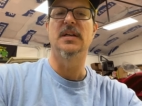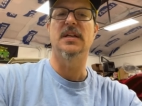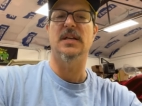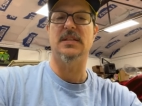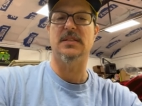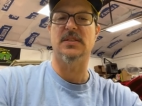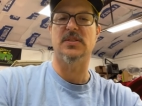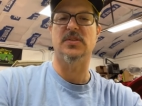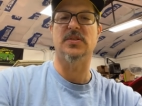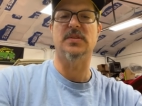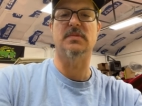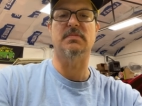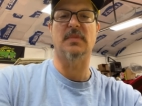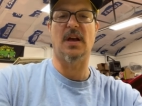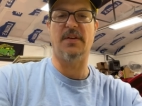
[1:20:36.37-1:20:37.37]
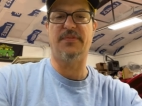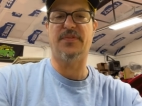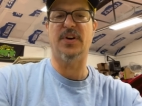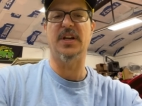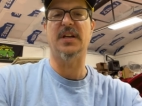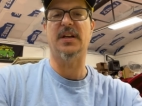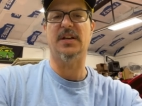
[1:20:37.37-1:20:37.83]
it's a
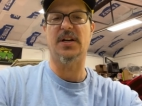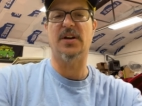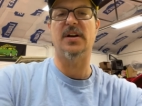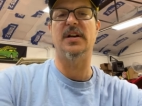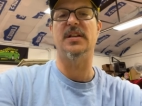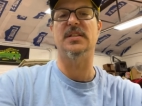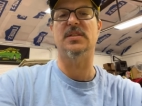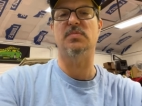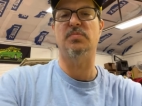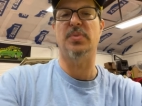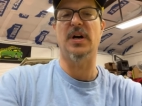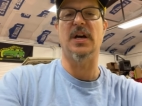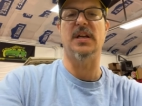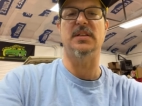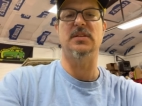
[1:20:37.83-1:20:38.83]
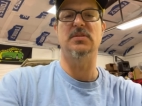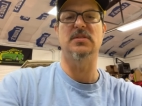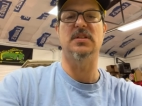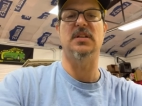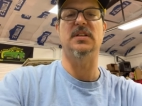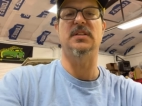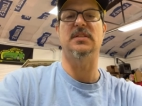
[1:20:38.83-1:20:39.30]
freak occurrence, but
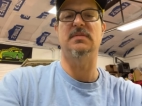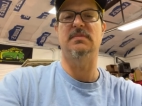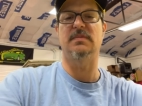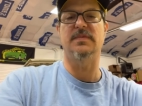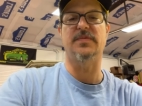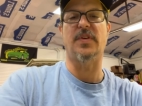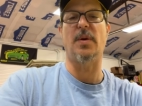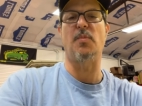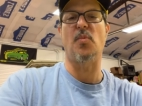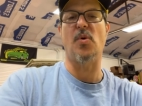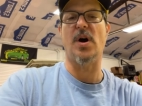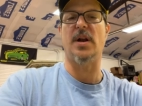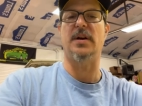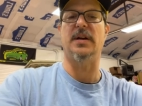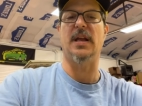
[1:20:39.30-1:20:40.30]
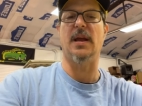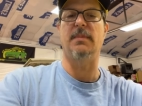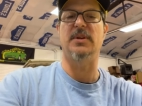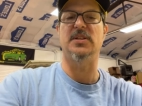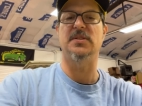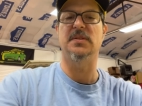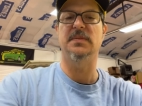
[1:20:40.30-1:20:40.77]
usually from water
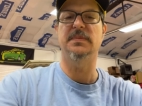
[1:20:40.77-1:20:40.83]
damage.